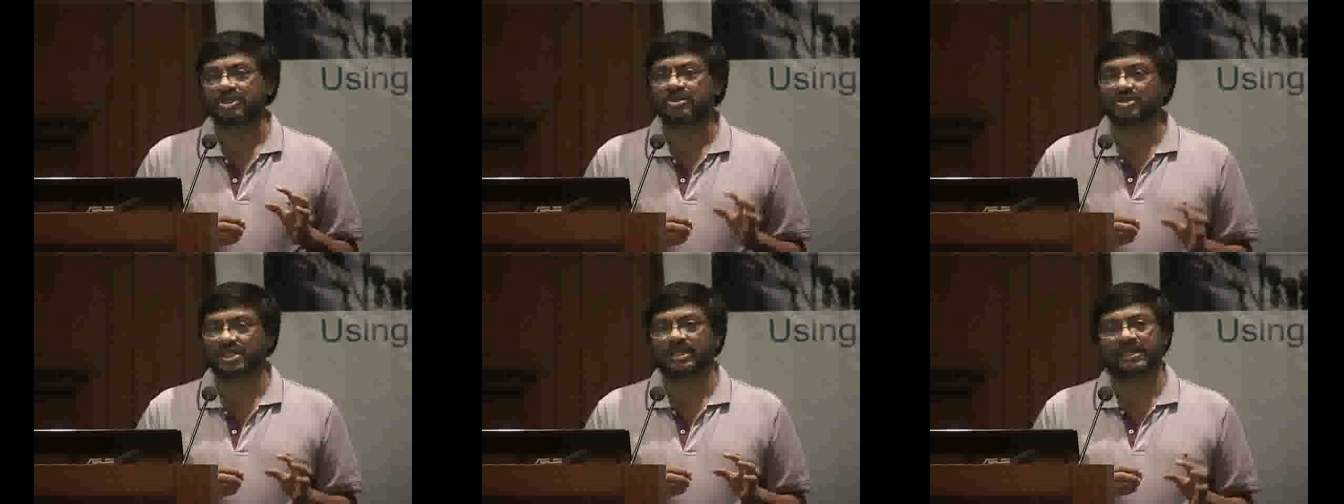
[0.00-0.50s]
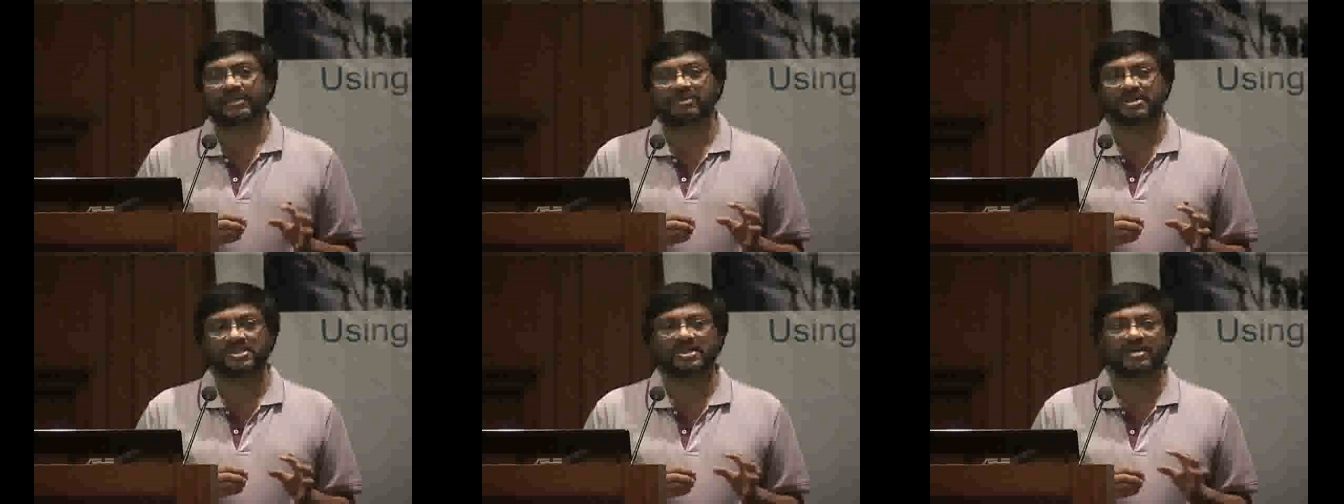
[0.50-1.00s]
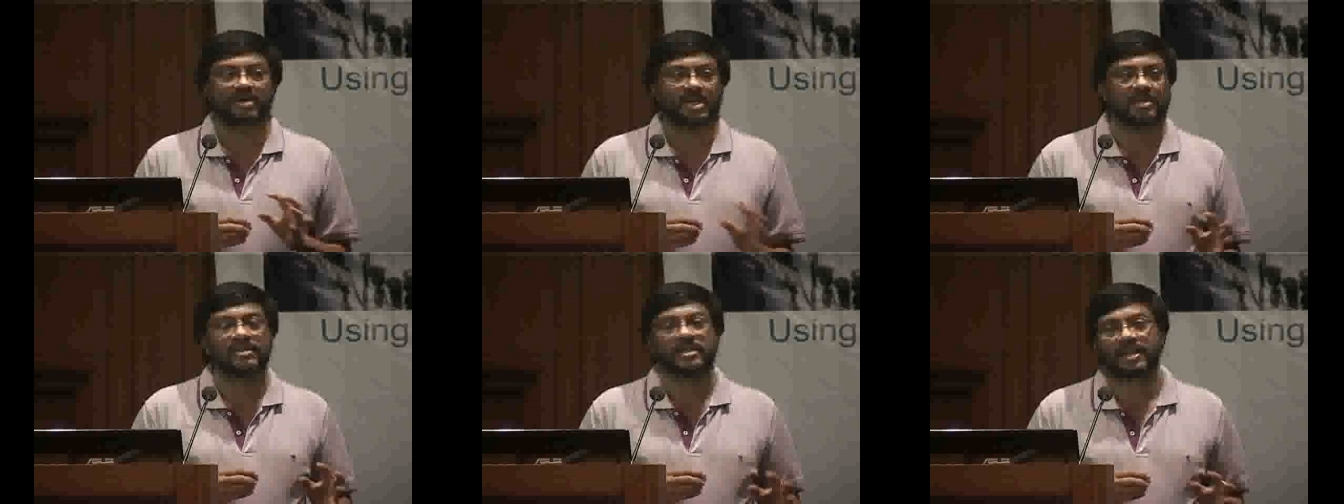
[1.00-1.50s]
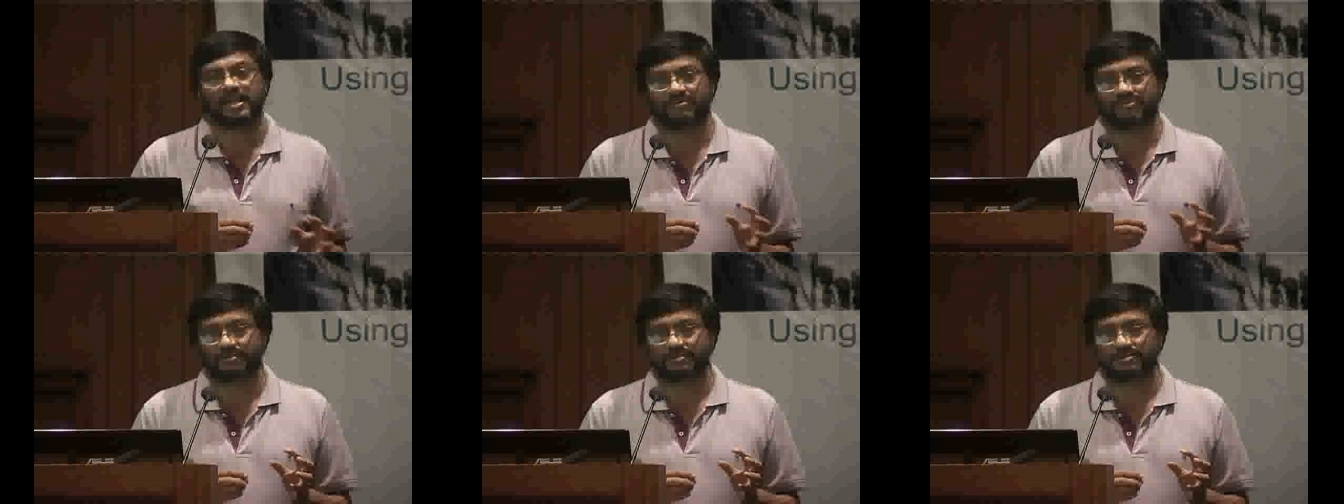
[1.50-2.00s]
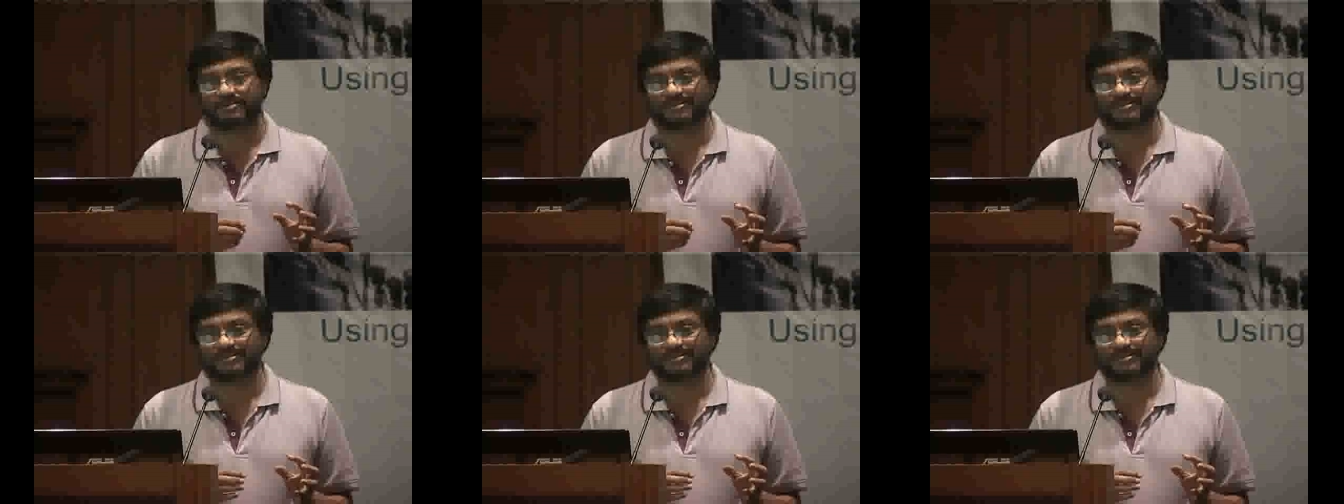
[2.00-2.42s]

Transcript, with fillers: which Hindustan Lever has never done in their life.